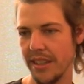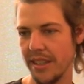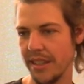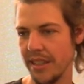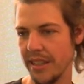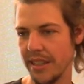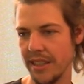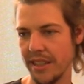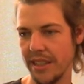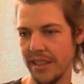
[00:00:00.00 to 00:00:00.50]

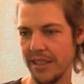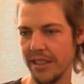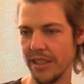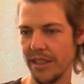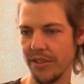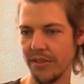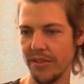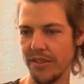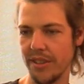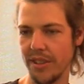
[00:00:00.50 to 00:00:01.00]
you
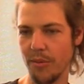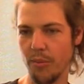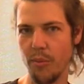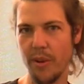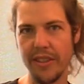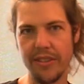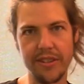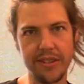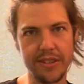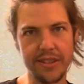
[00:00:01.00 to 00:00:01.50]
know the
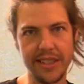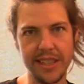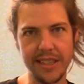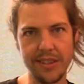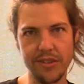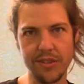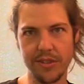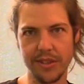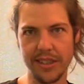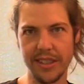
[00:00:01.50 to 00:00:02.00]

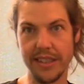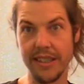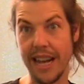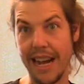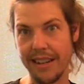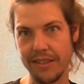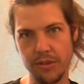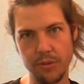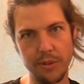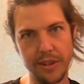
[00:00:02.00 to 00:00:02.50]
witheredness or the
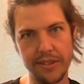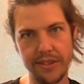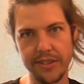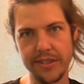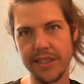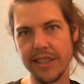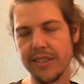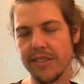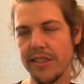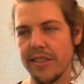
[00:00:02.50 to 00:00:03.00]
not
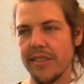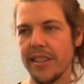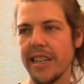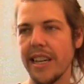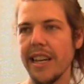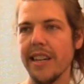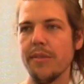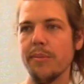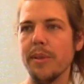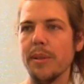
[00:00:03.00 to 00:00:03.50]
witheredness, as the
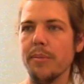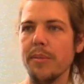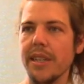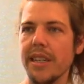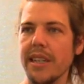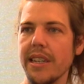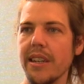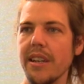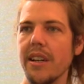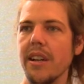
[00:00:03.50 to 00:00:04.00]
case may
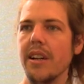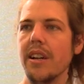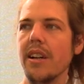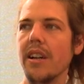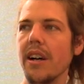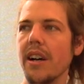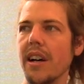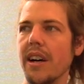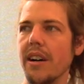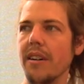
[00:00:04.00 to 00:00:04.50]
be,
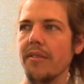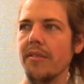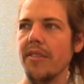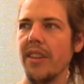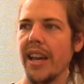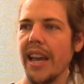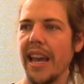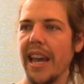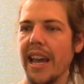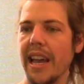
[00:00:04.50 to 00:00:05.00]
of
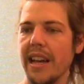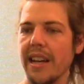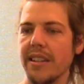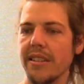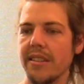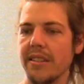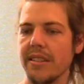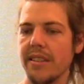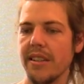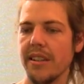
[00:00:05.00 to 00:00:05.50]
the
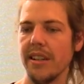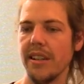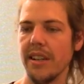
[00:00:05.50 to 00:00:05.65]
hand.